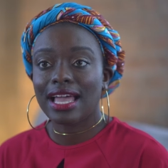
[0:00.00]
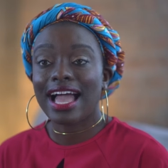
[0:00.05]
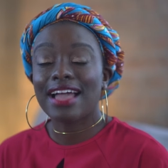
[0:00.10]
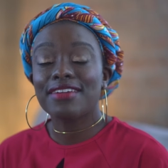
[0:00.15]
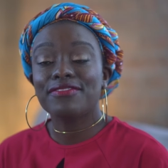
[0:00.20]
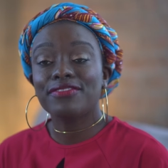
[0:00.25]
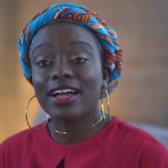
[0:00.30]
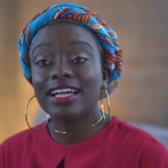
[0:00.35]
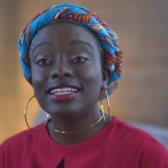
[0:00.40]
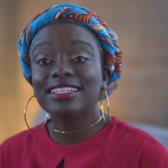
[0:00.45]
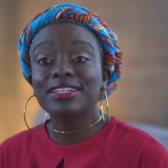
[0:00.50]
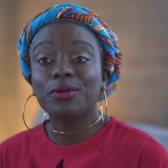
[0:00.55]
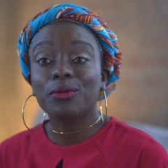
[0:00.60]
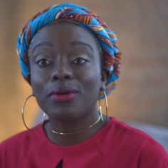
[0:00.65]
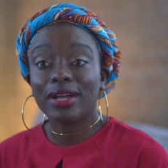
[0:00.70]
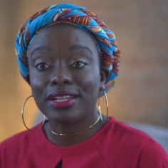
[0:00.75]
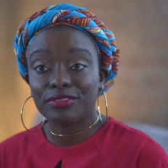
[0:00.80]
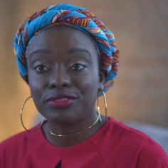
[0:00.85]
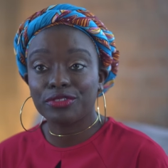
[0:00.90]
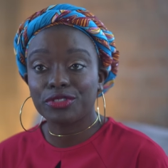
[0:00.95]
I find it
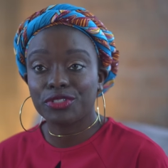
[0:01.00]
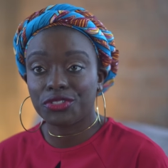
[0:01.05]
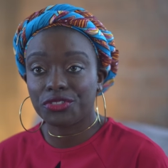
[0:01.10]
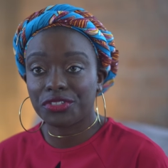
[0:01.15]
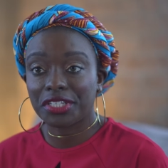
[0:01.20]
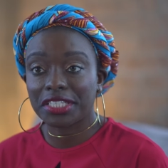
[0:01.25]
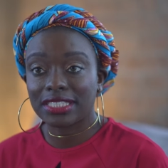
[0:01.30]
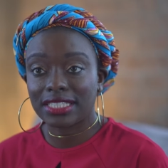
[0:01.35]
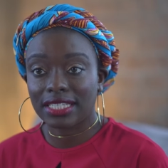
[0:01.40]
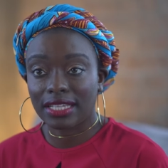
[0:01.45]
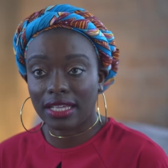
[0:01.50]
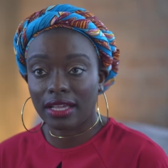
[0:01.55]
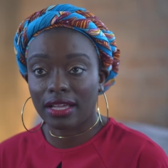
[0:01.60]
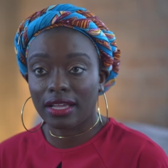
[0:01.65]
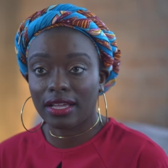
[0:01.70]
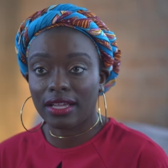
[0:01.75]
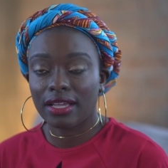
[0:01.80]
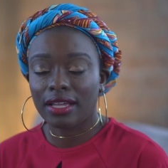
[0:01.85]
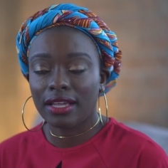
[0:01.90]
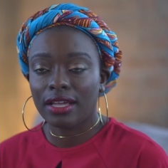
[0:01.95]
quite frustrating.
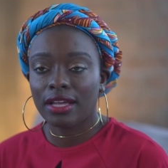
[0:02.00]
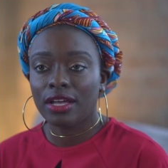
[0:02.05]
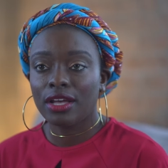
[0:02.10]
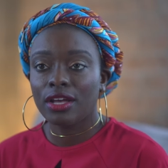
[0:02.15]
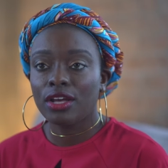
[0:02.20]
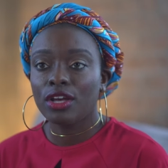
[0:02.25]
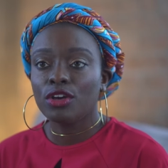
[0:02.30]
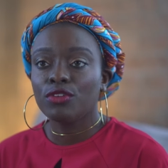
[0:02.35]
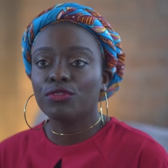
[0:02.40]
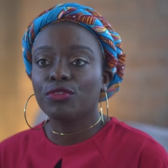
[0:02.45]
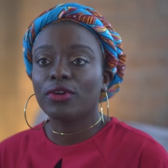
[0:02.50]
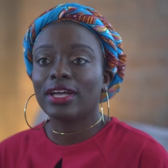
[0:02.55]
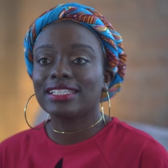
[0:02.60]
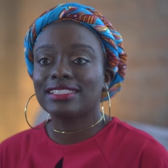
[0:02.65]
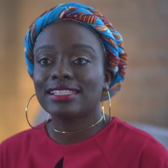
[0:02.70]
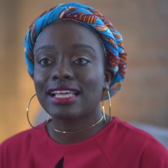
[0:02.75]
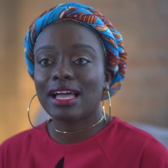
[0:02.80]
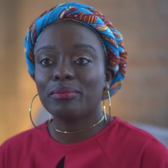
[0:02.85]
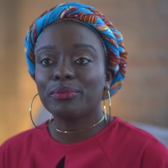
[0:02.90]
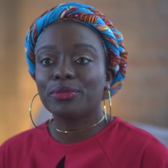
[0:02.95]
For
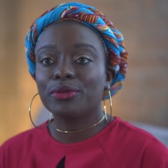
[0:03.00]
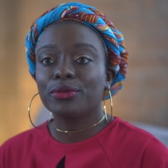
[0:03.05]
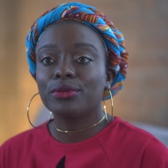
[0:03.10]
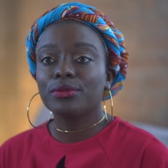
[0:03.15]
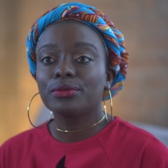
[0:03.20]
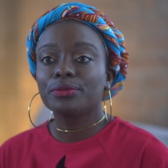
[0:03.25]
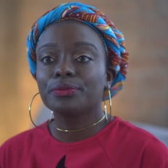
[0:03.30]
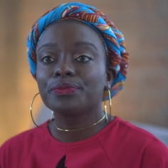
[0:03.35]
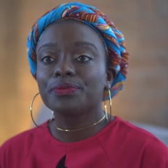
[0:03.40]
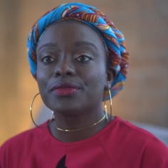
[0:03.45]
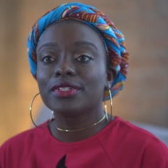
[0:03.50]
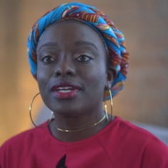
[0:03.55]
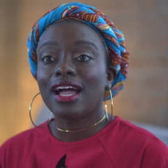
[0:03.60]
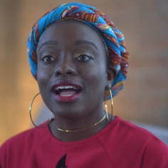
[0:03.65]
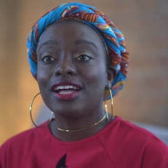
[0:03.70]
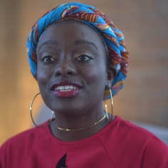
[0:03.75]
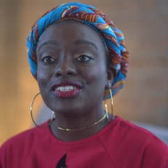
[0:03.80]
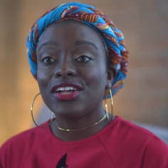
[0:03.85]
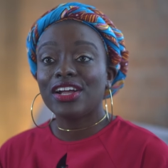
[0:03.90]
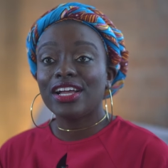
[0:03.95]
example,
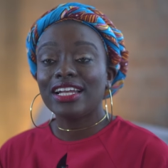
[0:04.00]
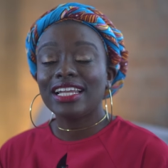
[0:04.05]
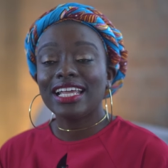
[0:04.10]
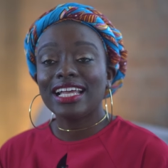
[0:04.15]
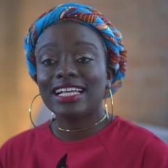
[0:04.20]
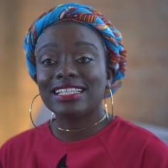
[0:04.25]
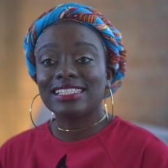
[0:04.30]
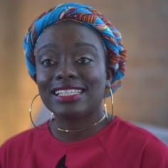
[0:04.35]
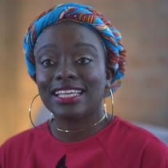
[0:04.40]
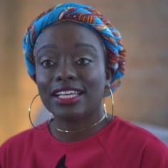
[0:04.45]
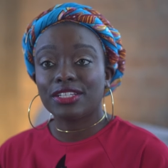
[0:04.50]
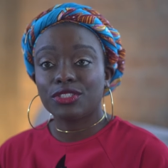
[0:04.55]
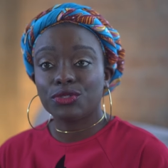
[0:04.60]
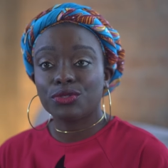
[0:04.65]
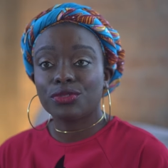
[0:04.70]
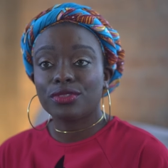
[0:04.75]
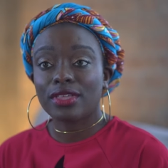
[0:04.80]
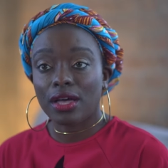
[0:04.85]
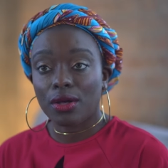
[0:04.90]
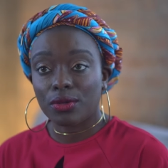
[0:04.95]
as early as year
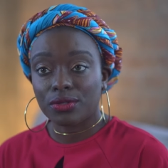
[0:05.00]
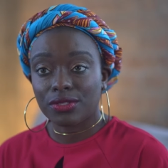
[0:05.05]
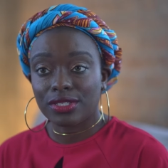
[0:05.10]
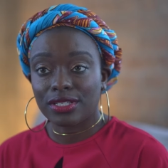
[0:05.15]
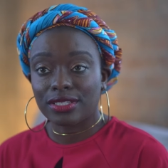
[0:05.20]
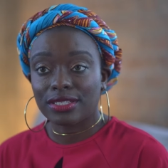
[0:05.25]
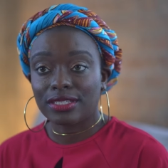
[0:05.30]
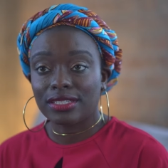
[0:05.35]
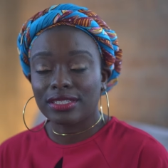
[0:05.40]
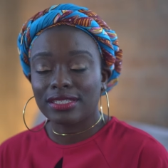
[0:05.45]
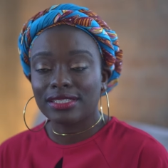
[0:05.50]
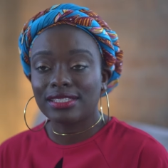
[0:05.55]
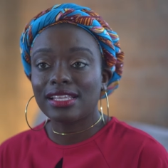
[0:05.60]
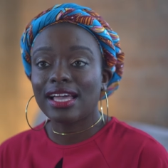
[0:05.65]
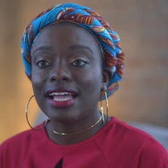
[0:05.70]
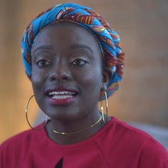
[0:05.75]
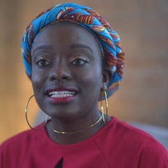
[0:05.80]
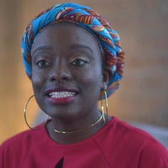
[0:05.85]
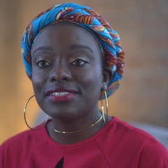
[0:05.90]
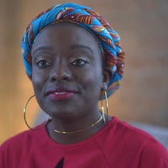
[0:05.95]
2000,
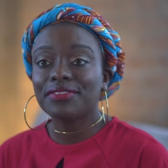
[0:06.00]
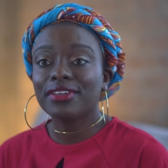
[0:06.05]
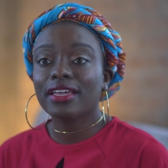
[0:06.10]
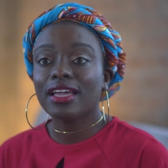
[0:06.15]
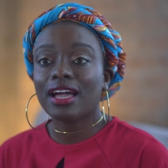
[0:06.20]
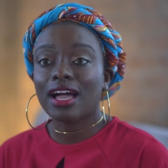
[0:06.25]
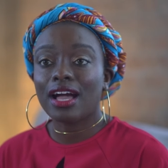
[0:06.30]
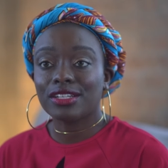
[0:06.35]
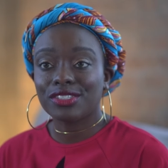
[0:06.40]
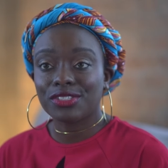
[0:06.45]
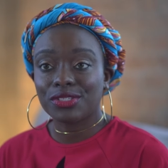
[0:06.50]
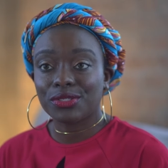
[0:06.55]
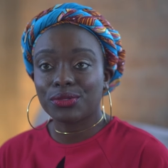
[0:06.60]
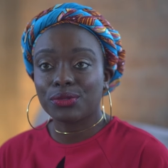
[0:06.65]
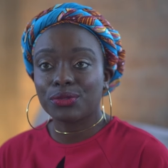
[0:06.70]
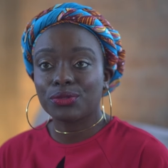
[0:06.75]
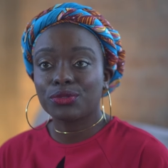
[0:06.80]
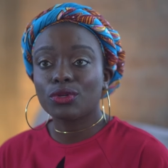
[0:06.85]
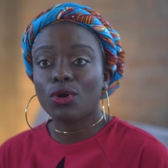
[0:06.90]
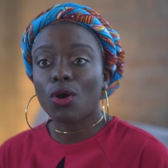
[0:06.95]
scientific
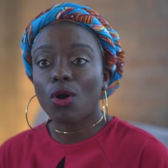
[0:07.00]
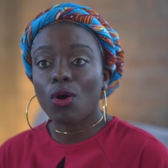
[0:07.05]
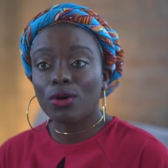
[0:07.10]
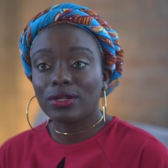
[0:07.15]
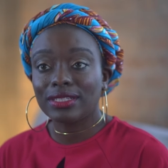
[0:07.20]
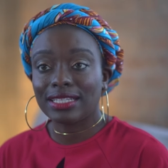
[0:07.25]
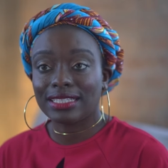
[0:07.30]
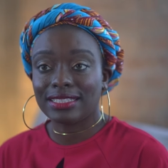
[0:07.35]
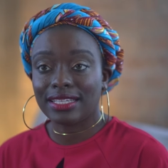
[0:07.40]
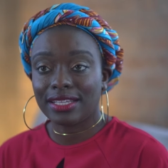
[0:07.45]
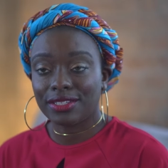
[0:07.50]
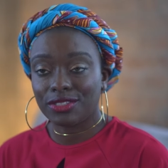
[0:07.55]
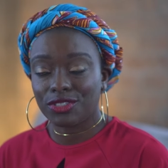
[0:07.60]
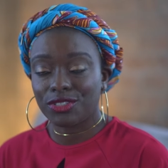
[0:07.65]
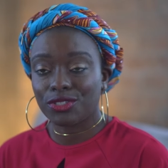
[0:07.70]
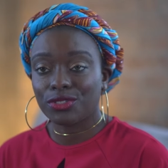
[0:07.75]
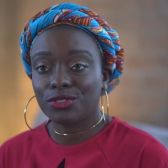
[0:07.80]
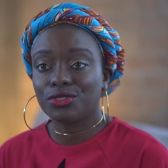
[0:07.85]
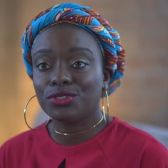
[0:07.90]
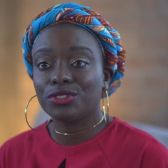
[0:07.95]
articles called
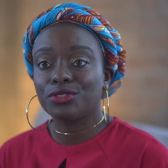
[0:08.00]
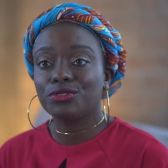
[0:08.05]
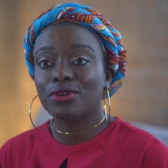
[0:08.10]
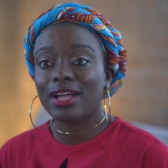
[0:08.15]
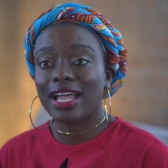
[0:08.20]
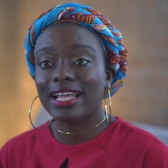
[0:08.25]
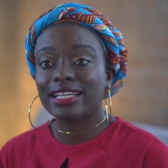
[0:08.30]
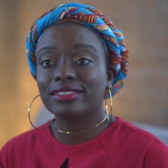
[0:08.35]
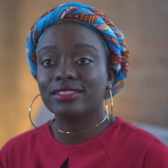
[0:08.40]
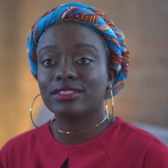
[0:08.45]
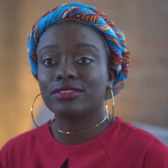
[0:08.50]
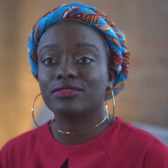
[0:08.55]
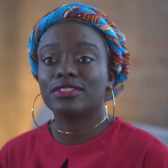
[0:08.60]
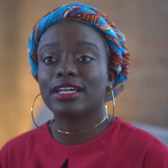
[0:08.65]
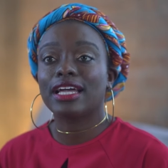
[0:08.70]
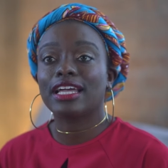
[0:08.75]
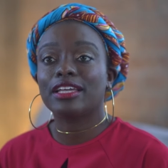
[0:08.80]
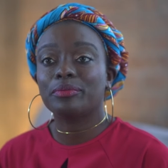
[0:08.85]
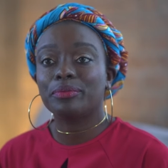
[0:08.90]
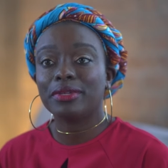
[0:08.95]
attention to the rise of
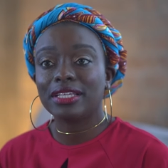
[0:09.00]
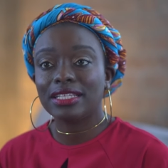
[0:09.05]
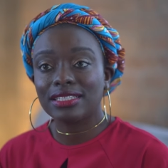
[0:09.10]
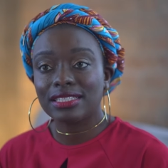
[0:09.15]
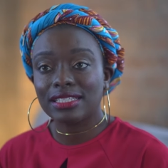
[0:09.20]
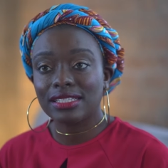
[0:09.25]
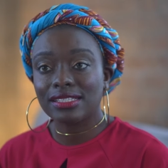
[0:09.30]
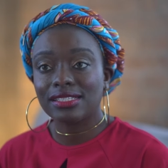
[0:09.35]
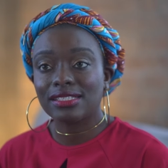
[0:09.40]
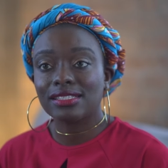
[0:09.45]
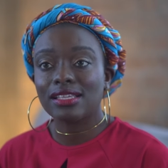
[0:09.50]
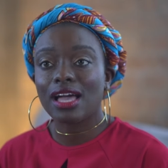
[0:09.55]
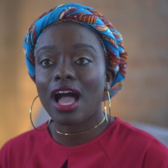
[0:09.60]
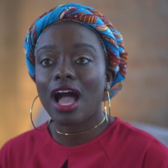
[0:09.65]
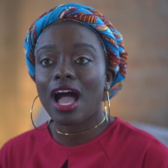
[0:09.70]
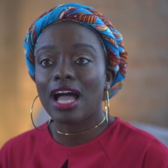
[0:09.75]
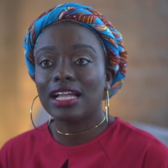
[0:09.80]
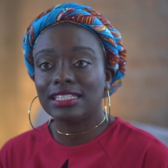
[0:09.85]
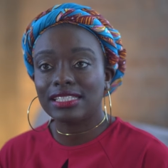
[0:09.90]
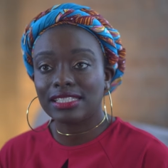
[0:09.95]
diabetes,
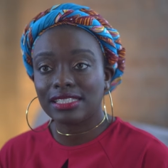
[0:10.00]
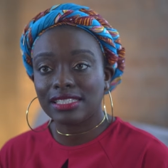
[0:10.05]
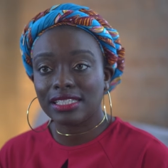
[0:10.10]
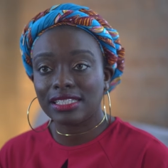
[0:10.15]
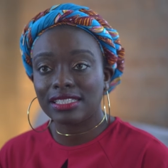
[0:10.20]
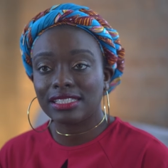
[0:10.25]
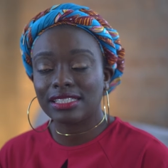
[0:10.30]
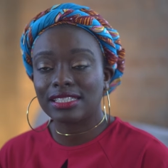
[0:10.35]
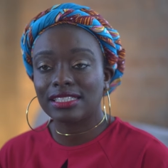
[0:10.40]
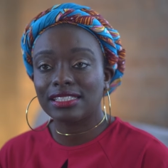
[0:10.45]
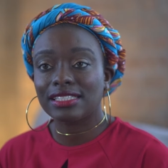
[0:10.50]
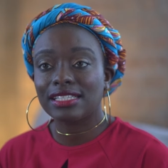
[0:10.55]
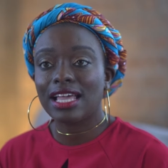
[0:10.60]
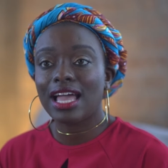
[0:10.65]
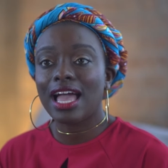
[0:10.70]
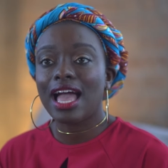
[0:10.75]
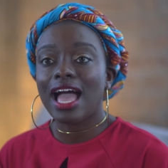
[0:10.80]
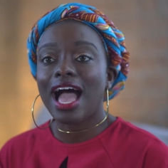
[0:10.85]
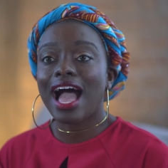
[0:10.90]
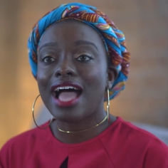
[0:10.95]
heart diseases,
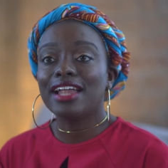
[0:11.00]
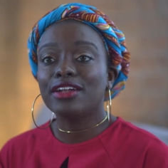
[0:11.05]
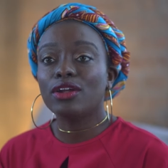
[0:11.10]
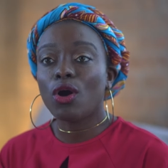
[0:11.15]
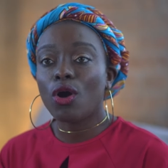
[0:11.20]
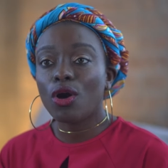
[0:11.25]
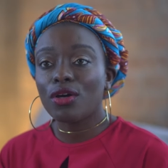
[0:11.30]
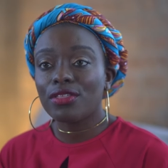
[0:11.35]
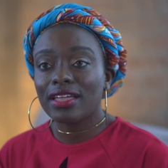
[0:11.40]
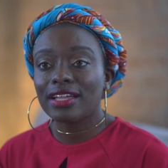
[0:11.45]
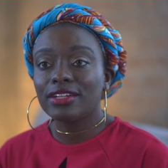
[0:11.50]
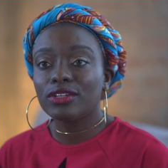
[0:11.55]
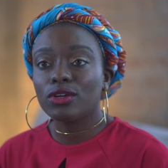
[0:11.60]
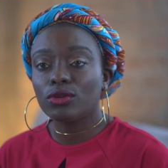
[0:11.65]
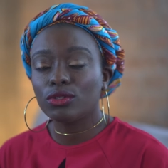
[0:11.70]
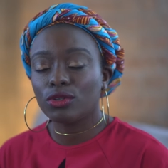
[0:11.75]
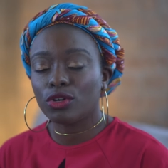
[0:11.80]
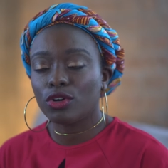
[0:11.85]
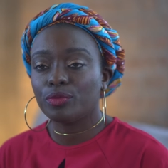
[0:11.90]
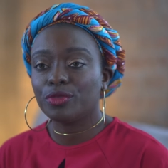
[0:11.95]
and other
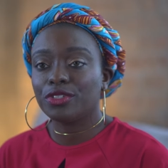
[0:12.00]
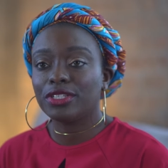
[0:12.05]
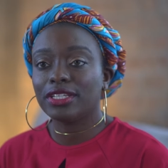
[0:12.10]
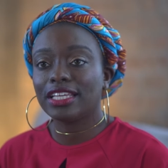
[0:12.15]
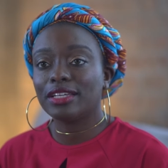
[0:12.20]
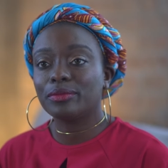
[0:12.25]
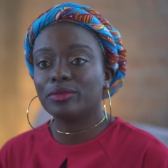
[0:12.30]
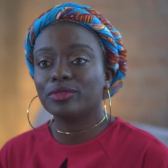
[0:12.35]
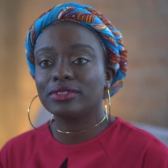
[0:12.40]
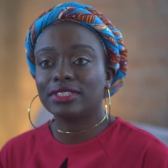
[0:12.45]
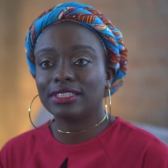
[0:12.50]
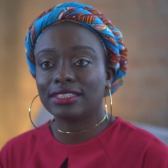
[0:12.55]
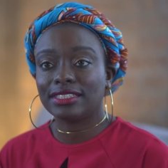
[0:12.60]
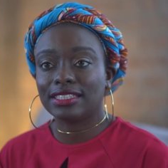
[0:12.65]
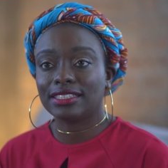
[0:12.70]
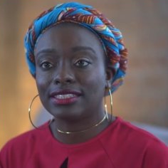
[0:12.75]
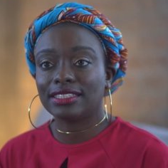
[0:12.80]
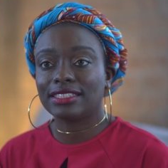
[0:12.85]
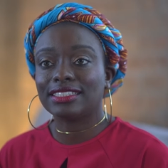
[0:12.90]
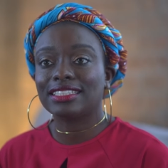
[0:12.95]
non-communicable
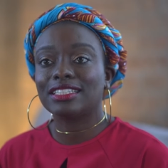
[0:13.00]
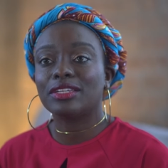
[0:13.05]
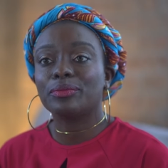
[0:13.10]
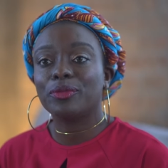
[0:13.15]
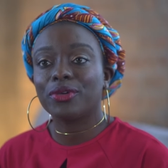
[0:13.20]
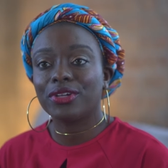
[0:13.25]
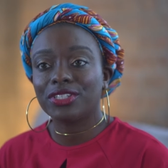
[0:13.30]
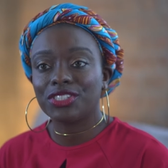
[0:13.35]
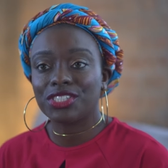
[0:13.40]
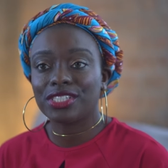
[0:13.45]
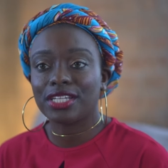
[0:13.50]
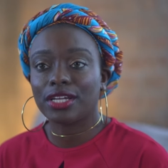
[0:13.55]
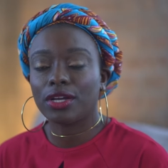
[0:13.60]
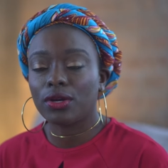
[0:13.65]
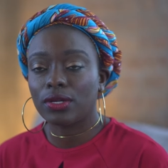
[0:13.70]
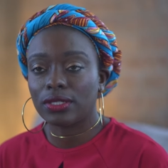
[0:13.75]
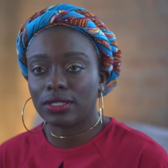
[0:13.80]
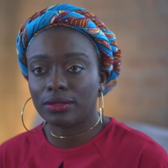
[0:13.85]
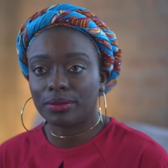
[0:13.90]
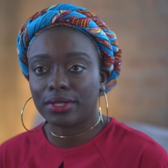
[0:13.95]
diseases in emerging
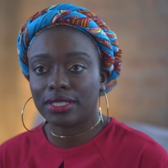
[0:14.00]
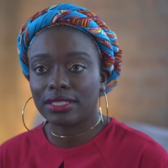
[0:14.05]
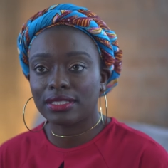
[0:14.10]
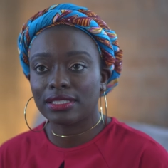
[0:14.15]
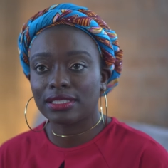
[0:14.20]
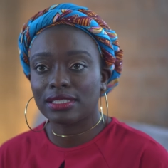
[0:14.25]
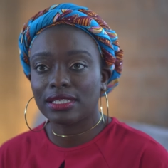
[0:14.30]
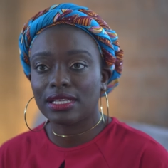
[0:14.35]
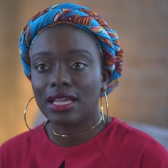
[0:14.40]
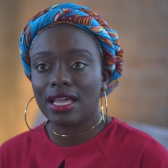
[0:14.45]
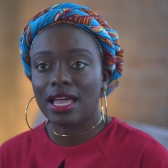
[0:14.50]
economies.